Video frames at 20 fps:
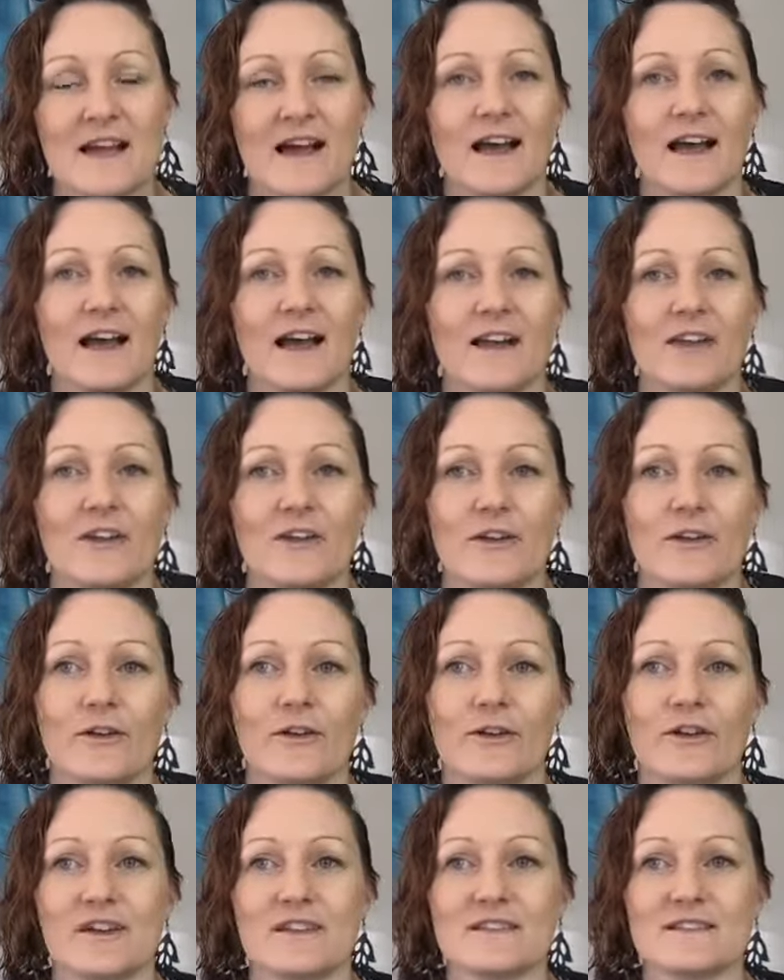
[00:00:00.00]
Are
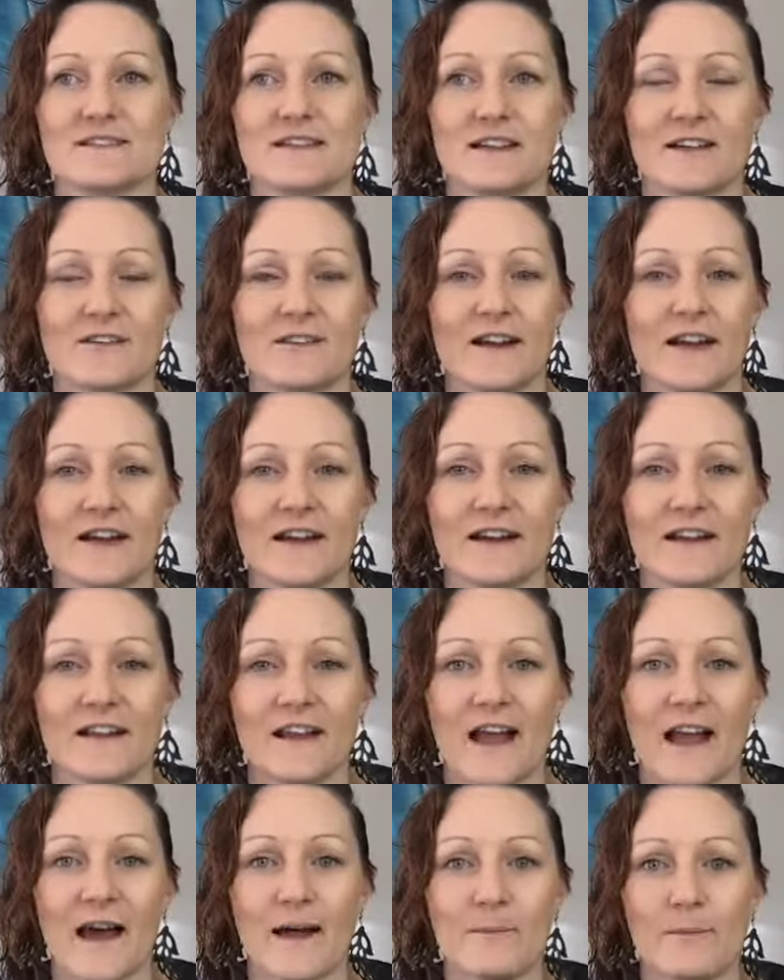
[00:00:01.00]
you considering
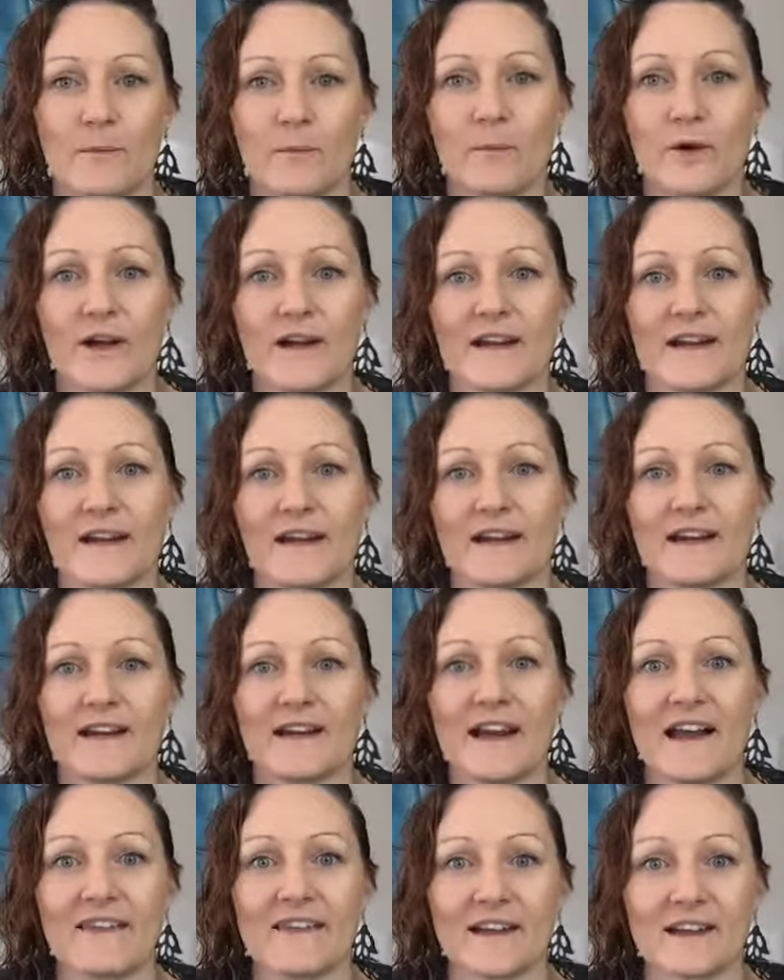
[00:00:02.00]
working at
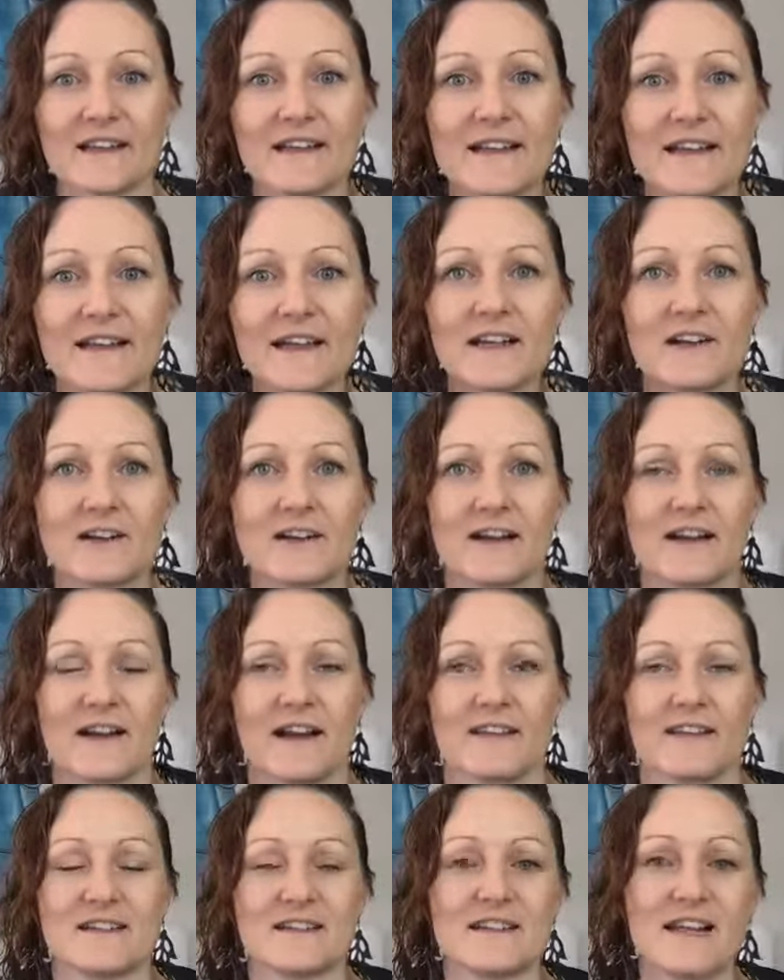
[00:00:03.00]
another clinic on
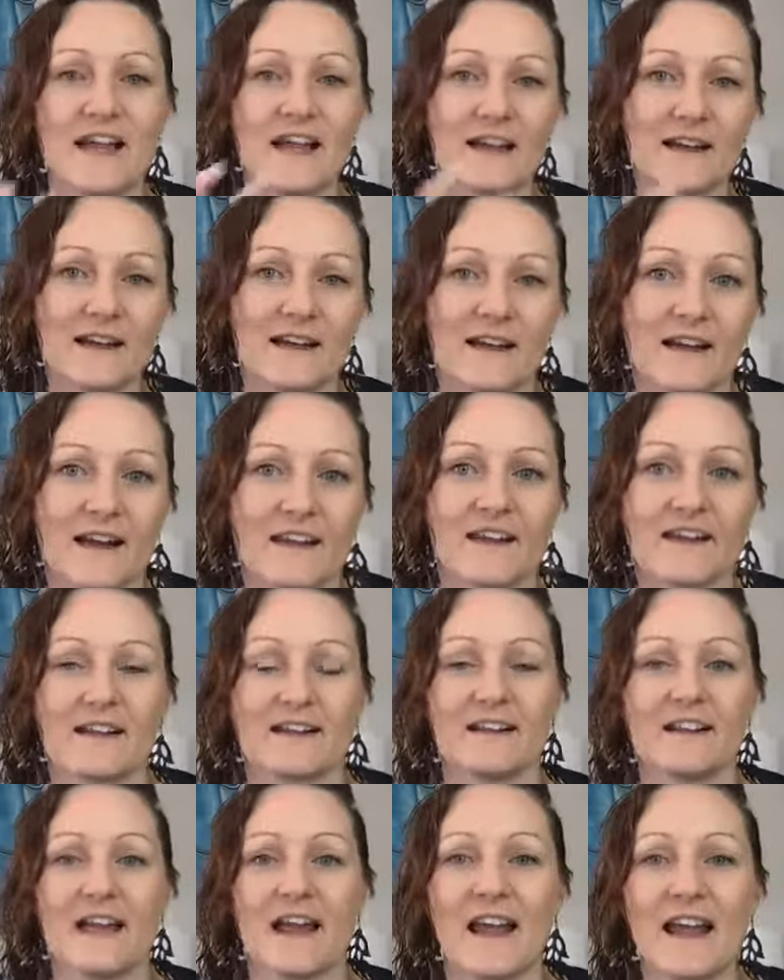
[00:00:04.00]
another day and another
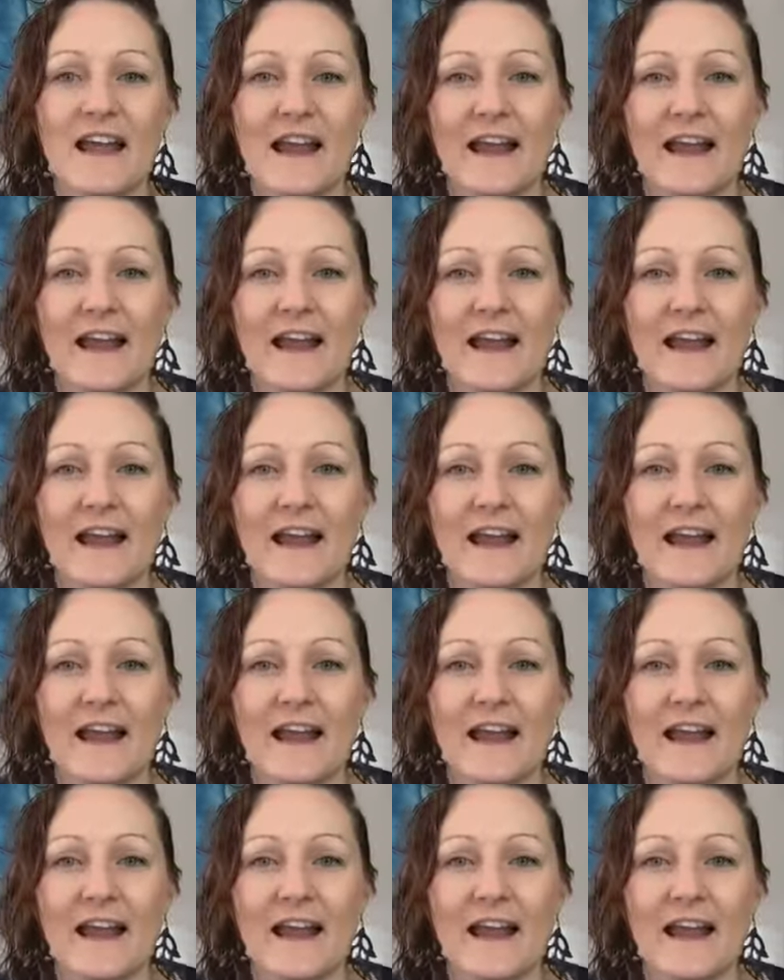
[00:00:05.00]
clinic?